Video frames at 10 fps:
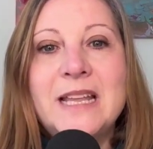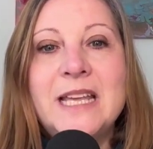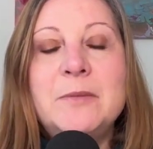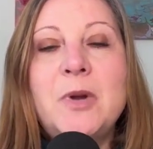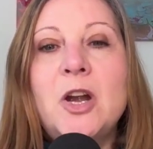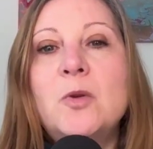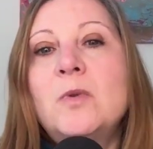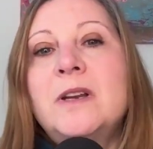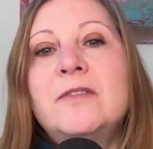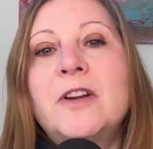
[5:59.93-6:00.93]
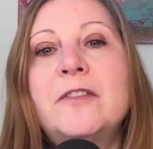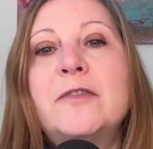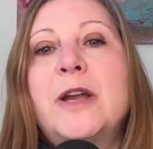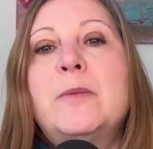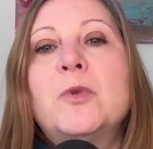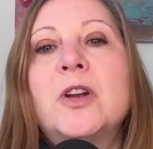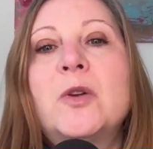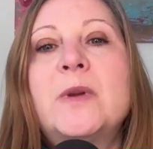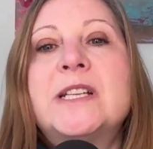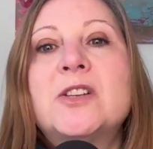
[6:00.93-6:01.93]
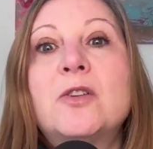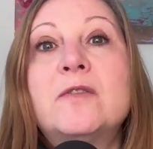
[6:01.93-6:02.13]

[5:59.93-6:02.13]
In part 1 of our framework, we dove